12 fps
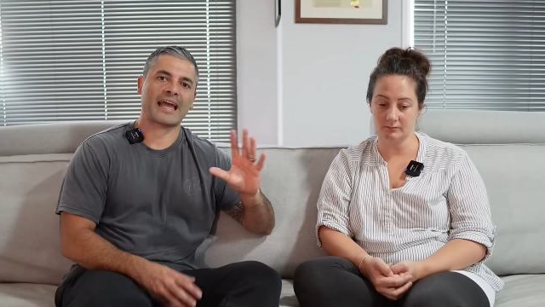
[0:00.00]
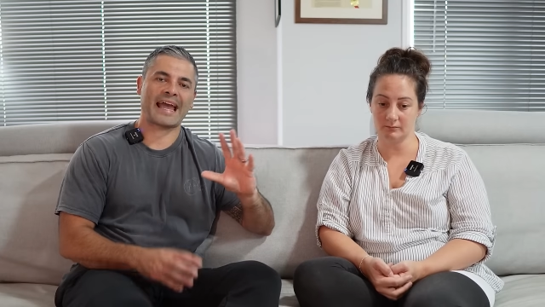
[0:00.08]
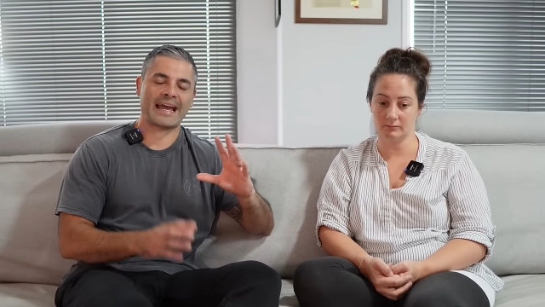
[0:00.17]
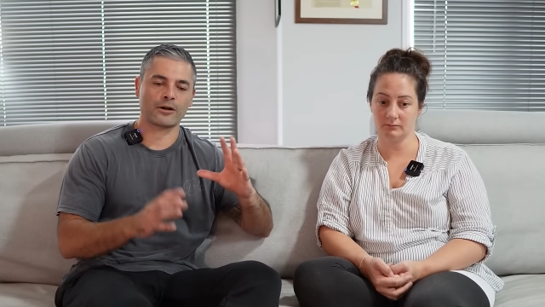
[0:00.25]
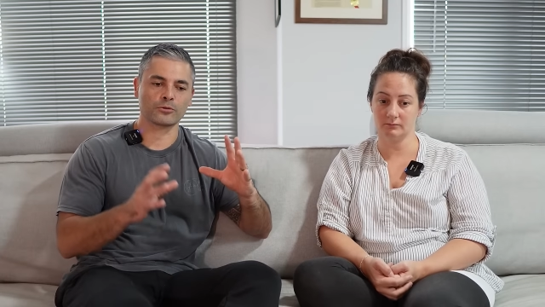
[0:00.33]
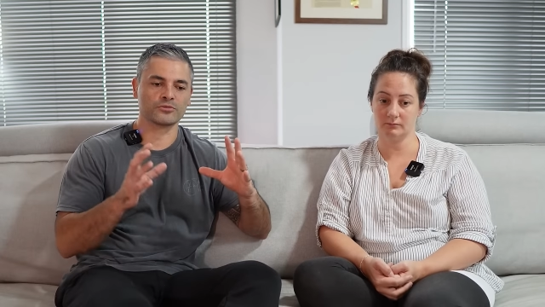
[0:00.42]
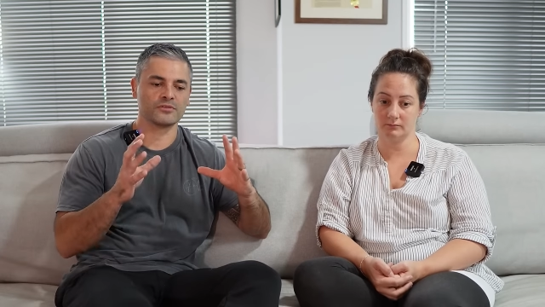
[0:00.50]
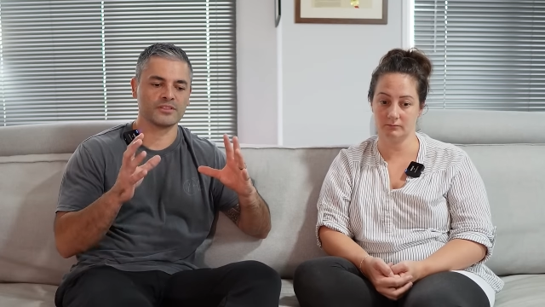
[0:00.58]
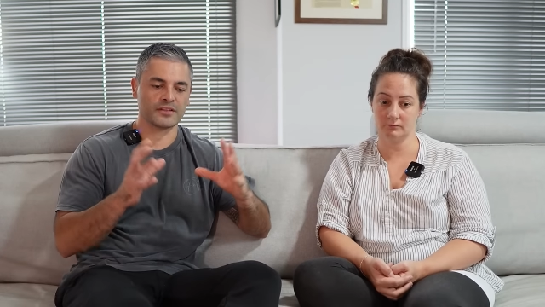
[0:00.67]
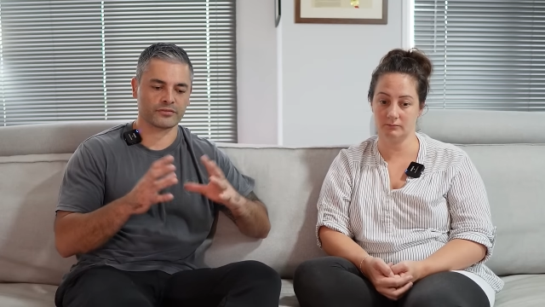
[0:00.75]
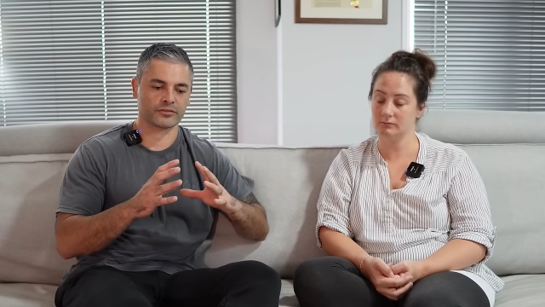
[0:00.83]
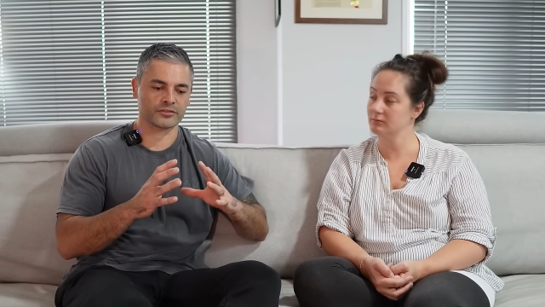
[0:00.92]
Speaker 1: how
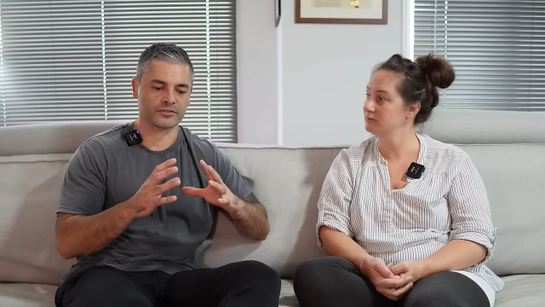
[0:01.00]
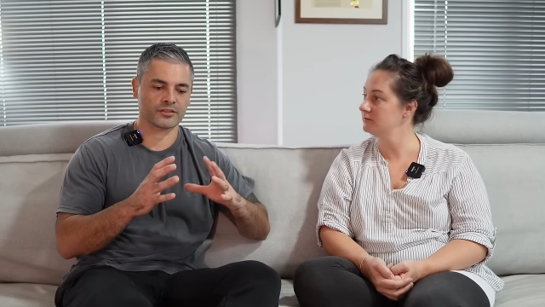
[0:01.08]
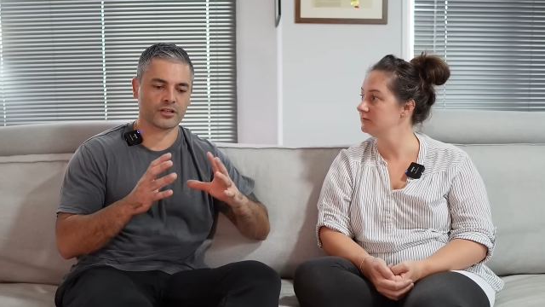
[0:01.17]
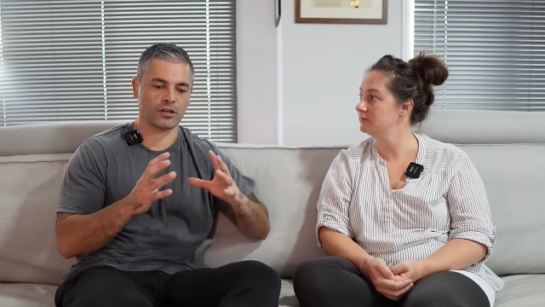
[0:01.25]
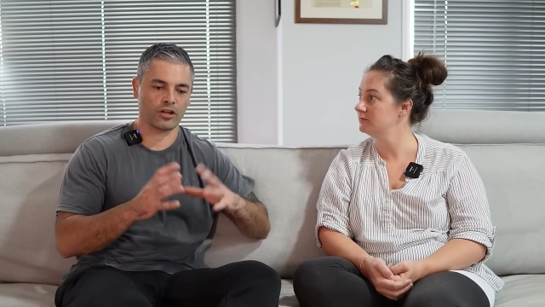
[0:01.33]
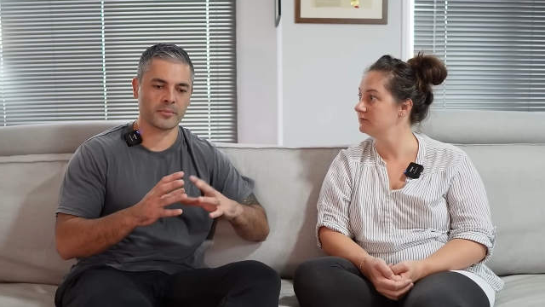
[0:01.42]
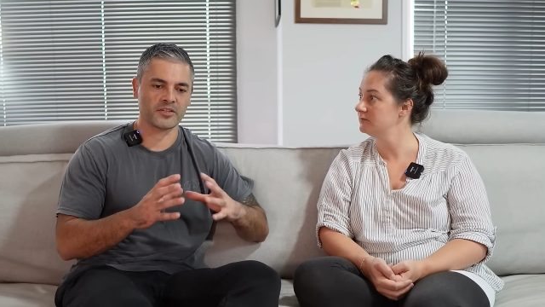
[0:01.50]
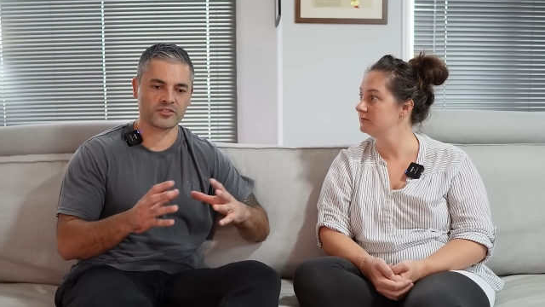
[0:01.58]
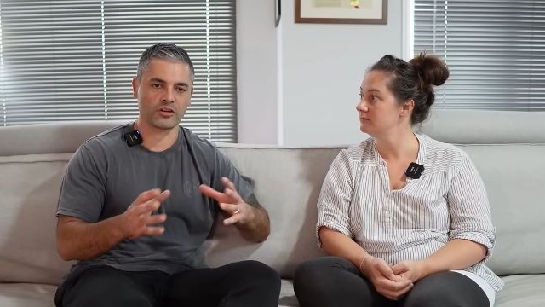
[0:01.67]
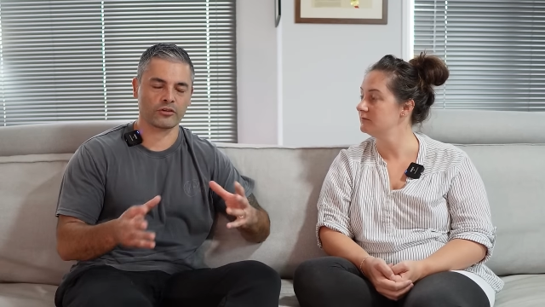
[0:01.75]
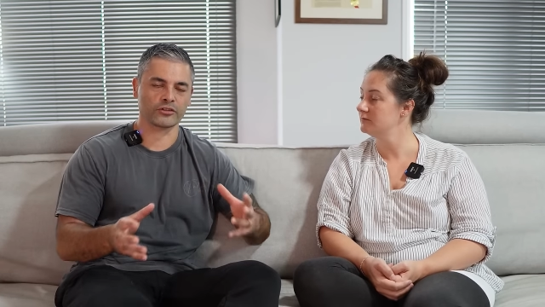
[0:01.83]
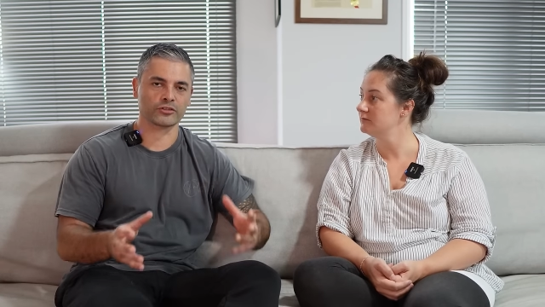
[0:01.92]
different climates
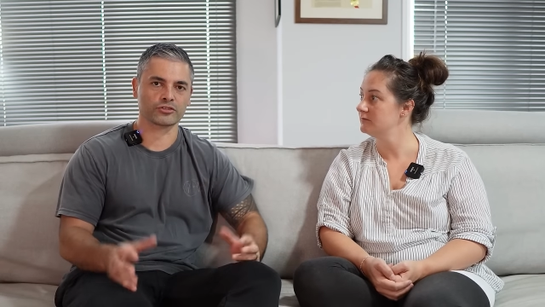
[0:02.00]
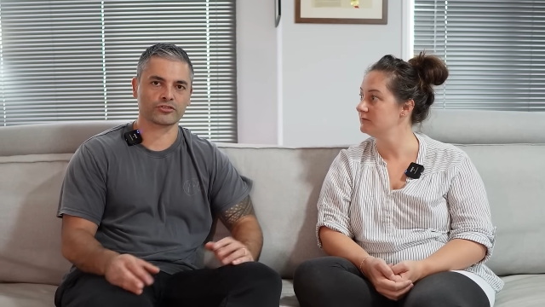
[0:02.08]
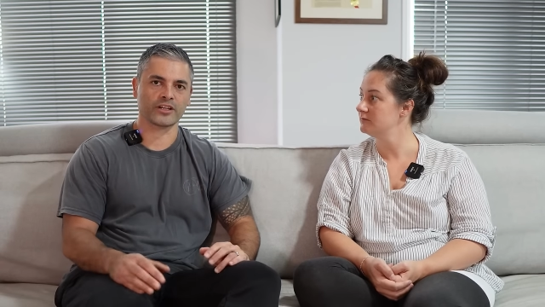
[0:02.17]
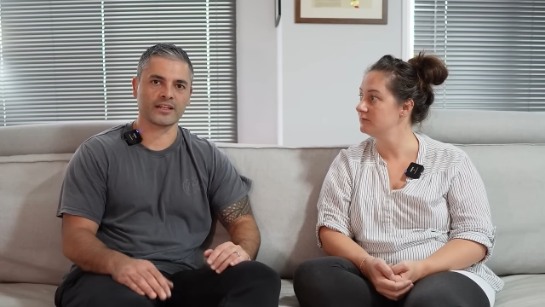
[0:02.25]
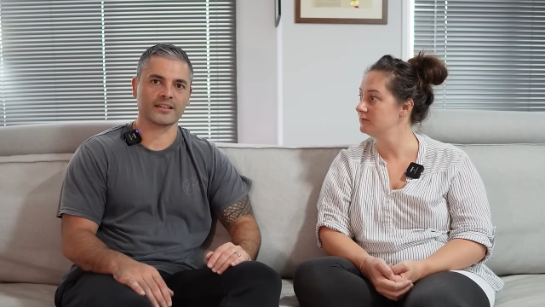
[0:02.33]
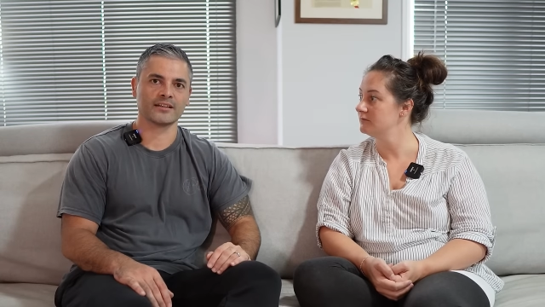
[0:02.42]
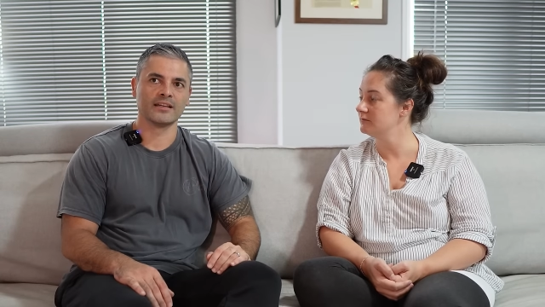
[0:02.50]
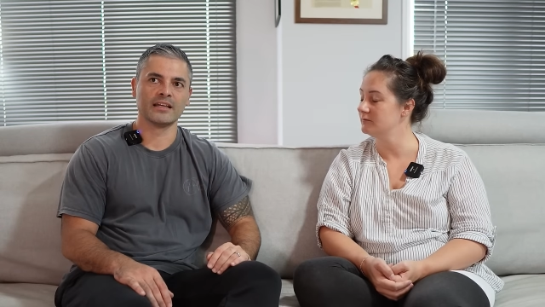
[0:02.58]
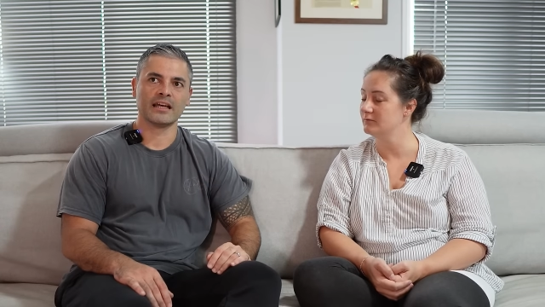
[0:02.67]
are in Australia.